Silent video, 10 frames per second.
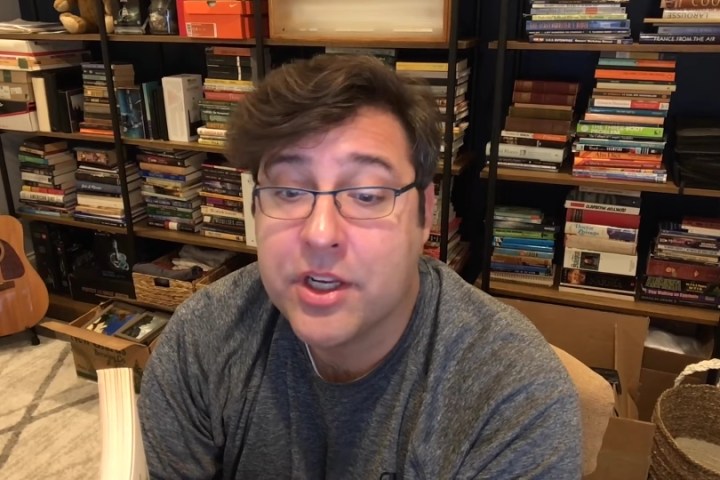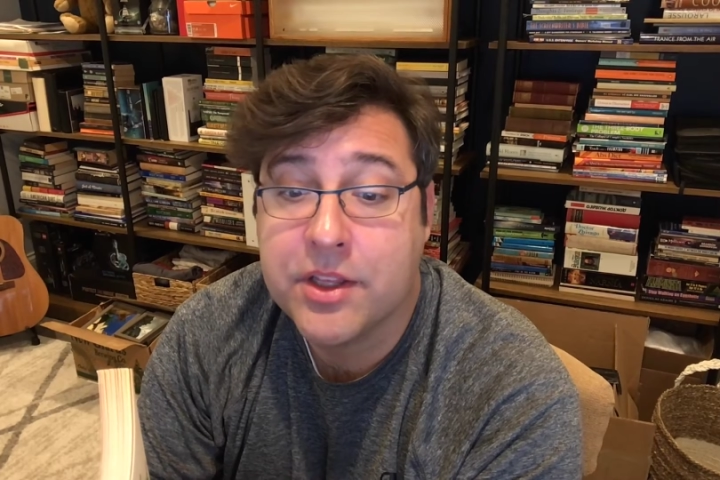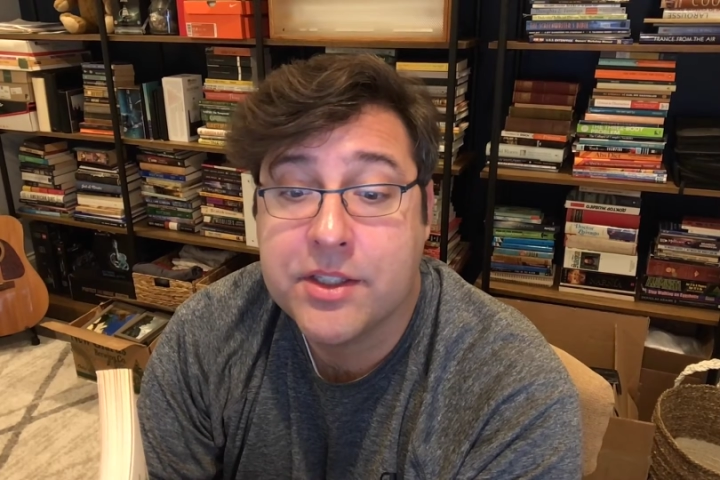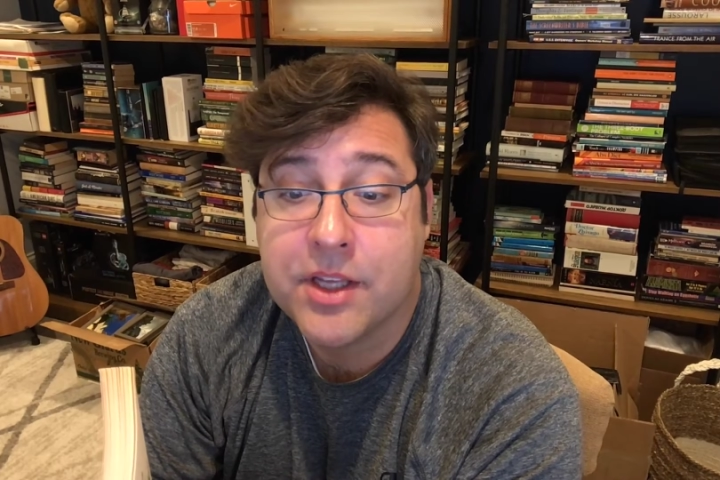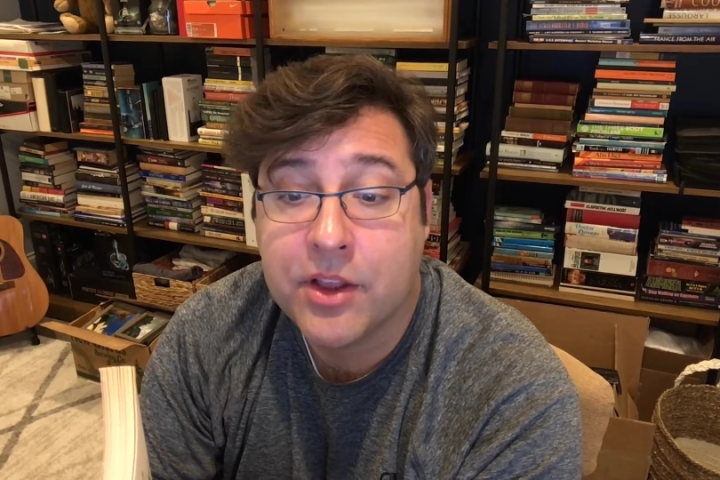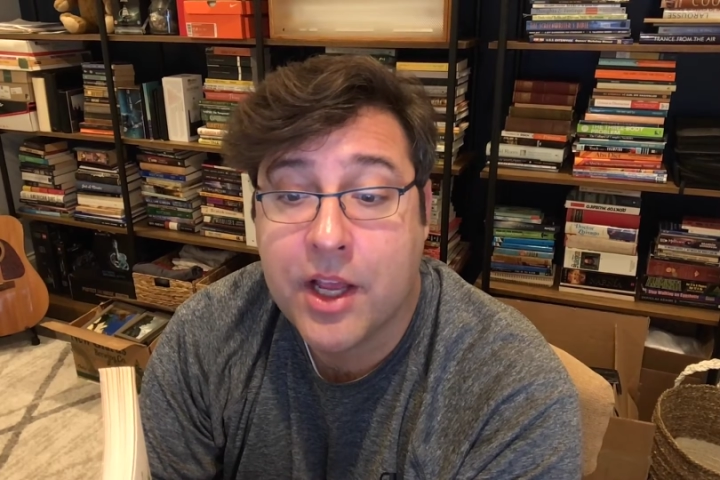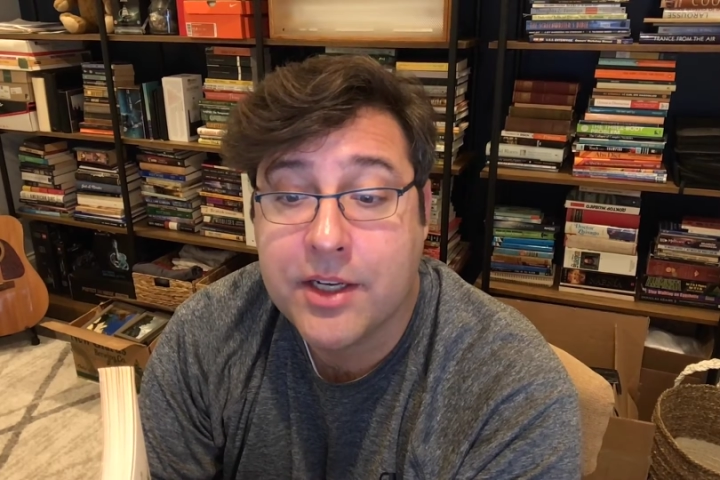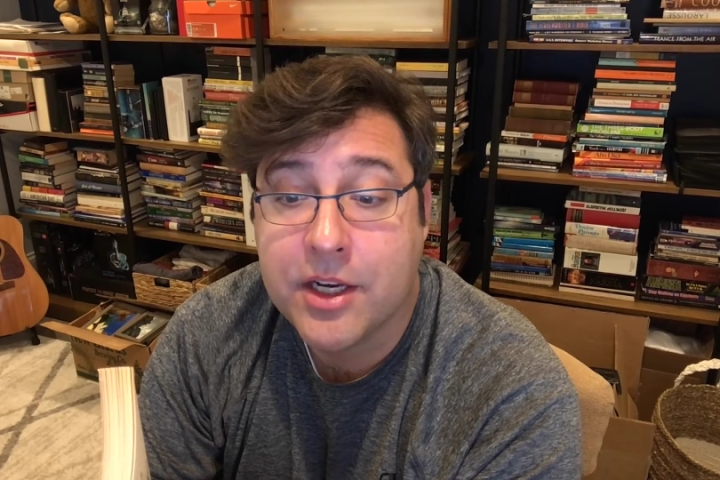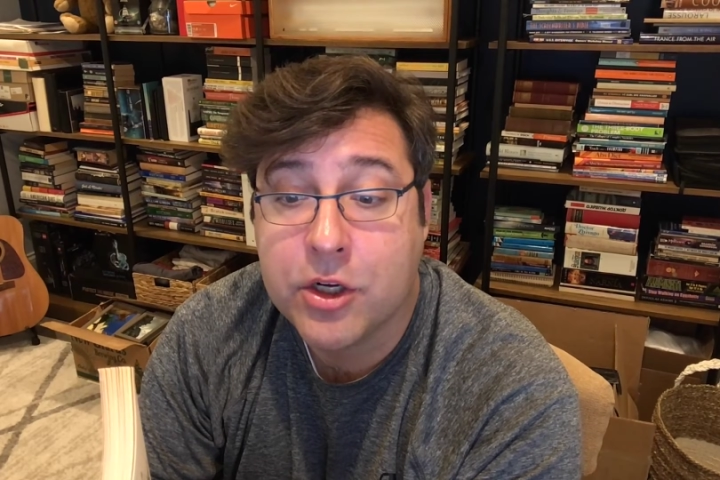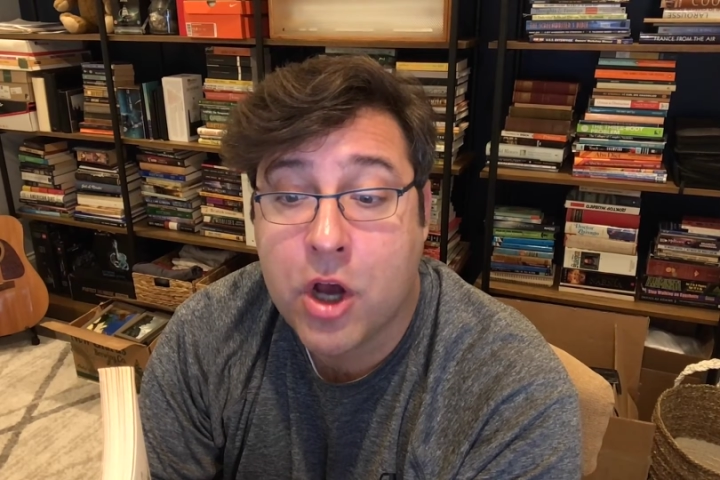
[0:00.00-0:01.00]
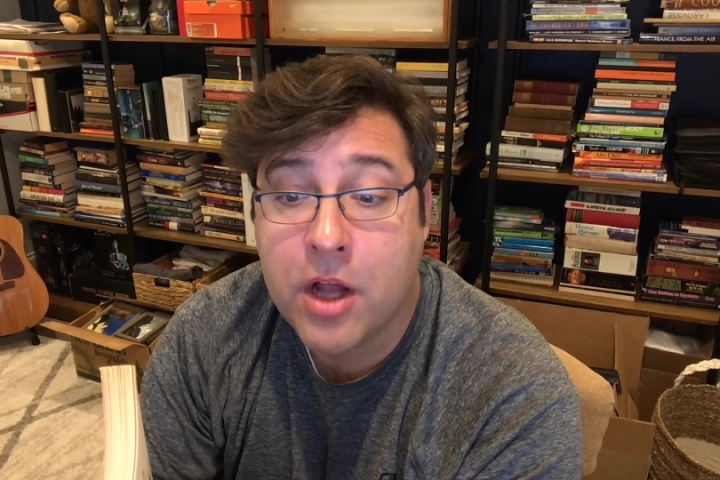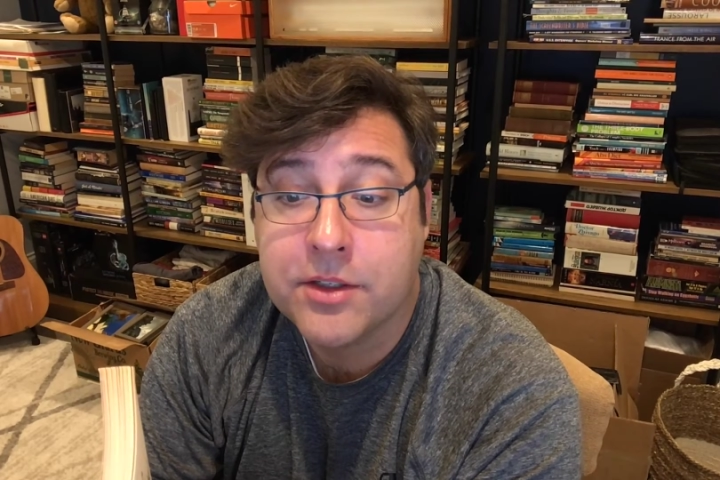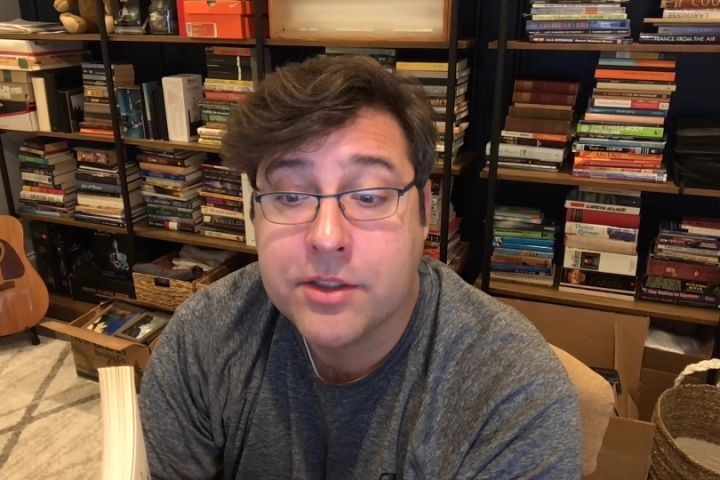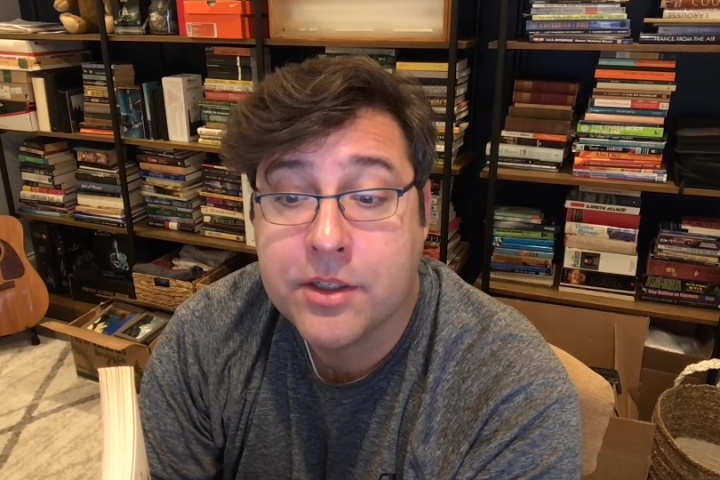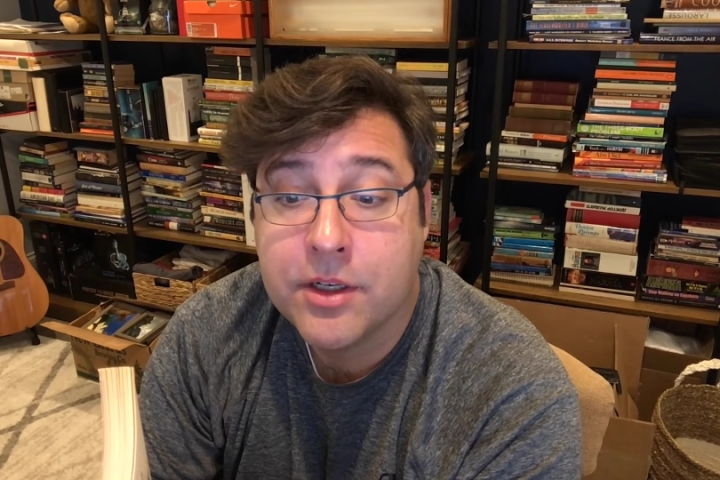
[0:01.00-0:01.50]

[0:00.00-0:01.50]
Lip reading: in the sunlight, and caught